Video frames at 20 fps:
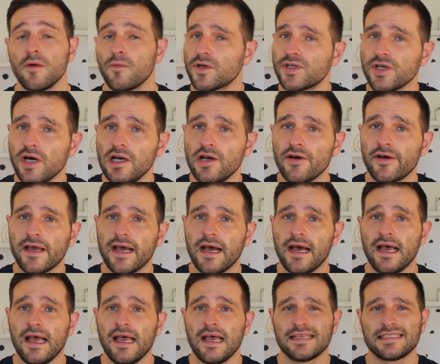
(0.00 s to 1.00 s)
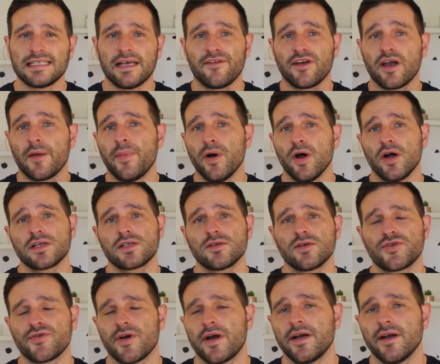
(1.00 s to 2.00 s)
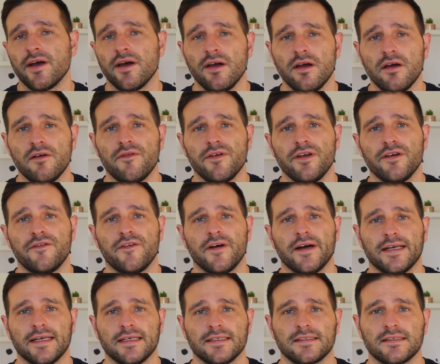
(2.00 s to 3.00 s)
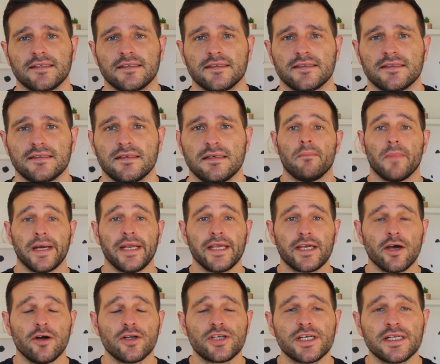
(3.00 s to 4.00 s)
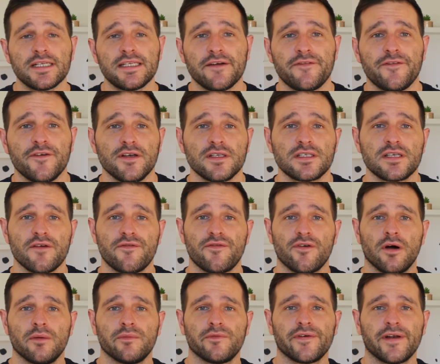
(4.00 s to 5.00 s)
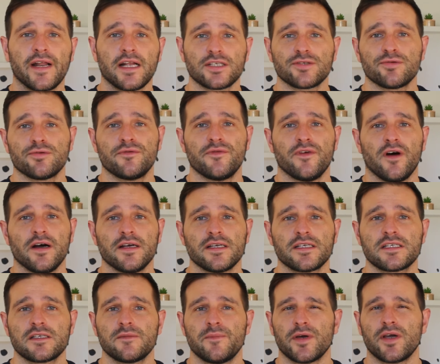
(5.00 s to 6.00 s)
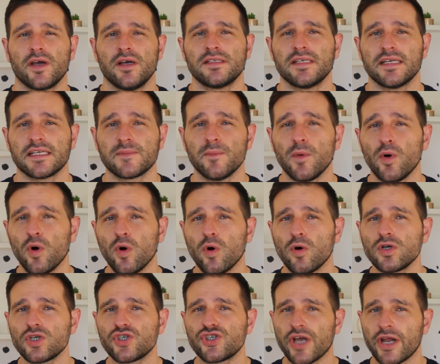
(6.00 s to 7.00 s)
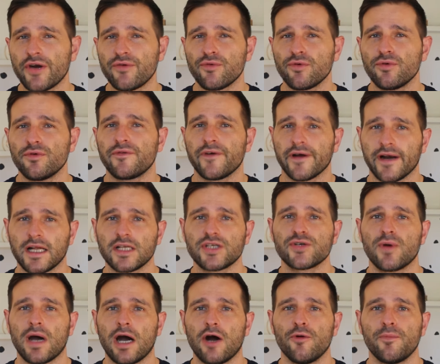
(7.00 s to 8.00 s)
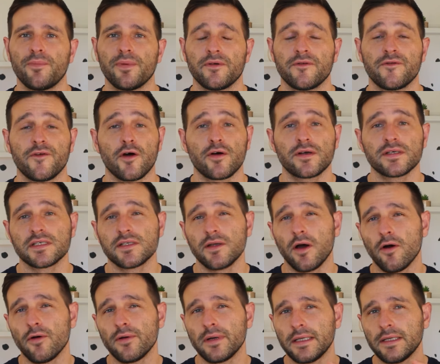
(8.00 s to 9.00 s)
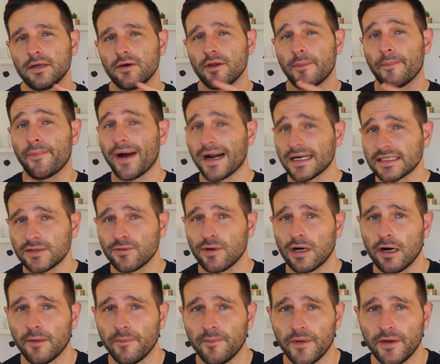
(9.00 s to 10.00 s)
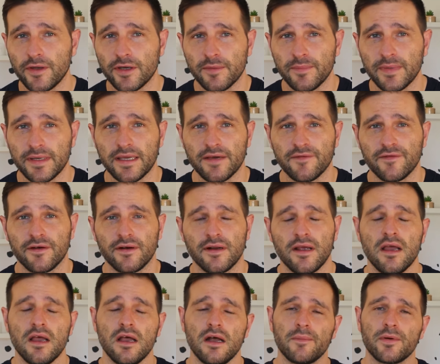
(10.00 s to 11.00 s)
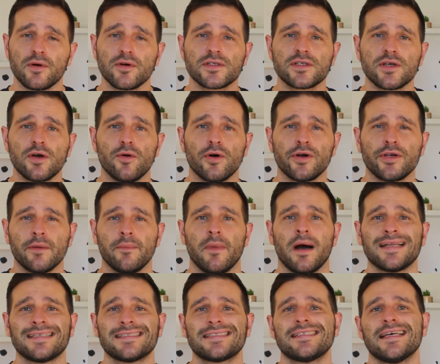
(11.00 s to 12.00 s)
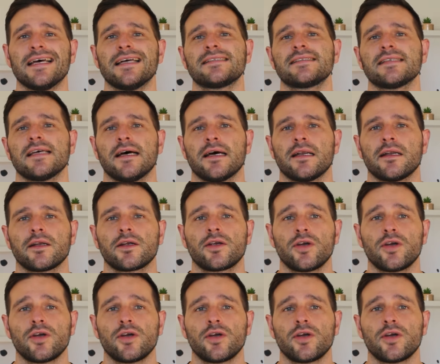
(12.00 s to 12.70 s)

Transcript: which I look at as having a personal trainer for your finances. Money coaching differs from financial advice because it's more general financial help and focuses not only on the practical help that you can be given, but also on your mindset and